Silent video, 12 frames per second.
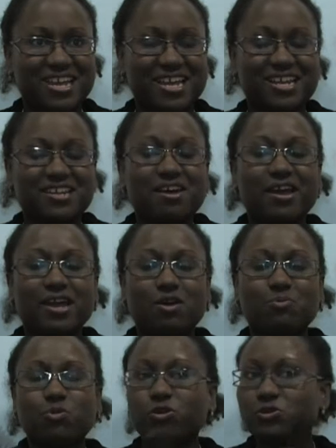And at night
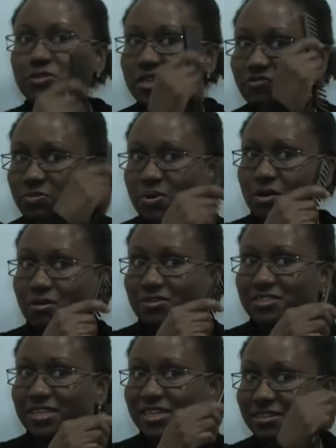I'll more use it for
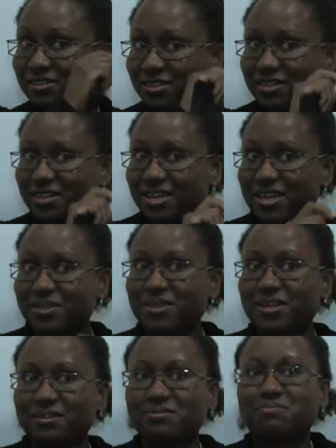parting and
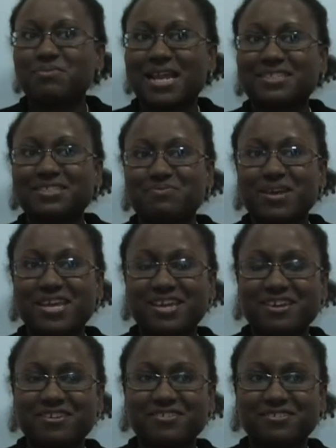then plaiting my
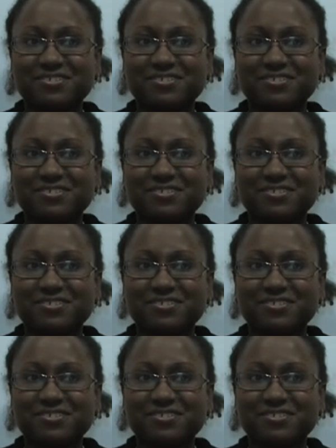hair.